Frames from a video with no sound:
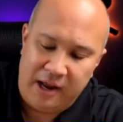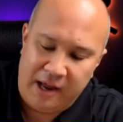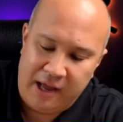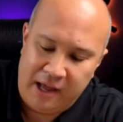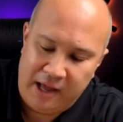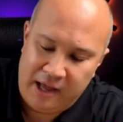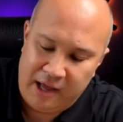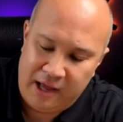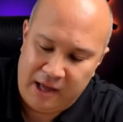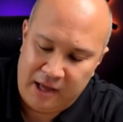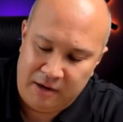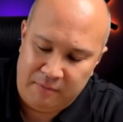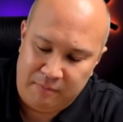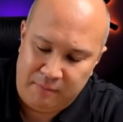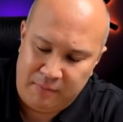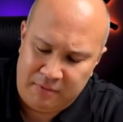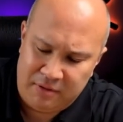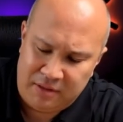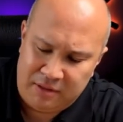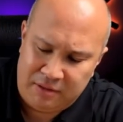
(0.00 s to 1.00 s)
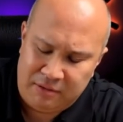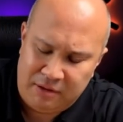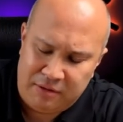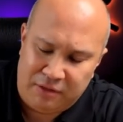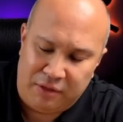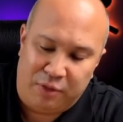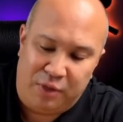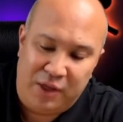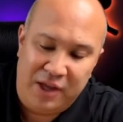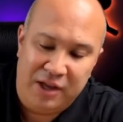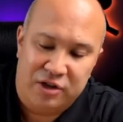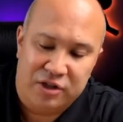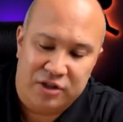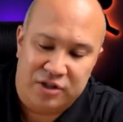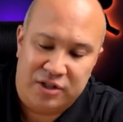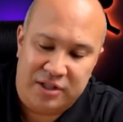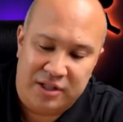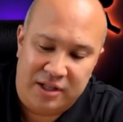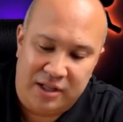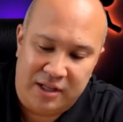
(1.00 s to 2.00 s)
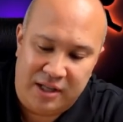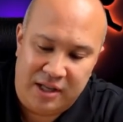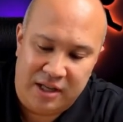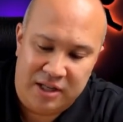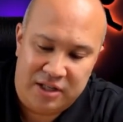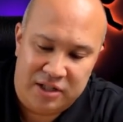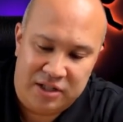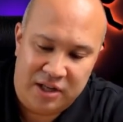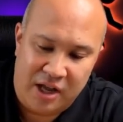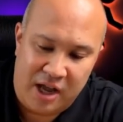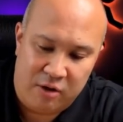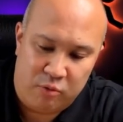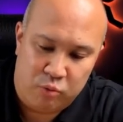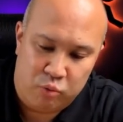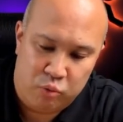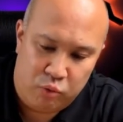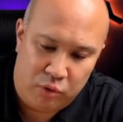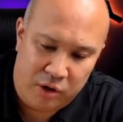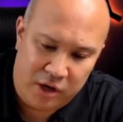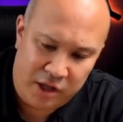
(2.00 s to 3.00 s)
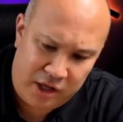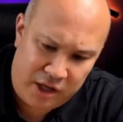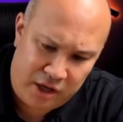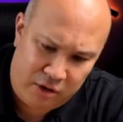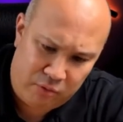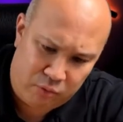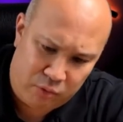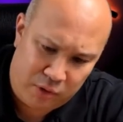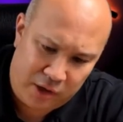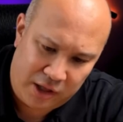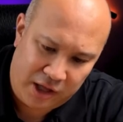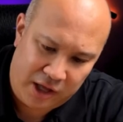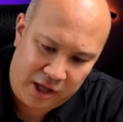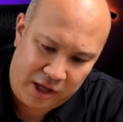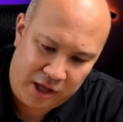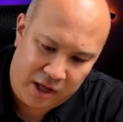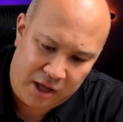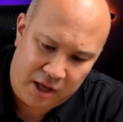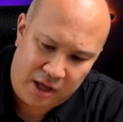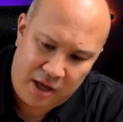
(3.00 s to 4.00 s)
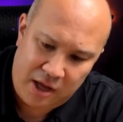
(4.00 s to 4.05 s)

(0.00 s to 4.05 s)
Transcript: And the thing just is like really, really,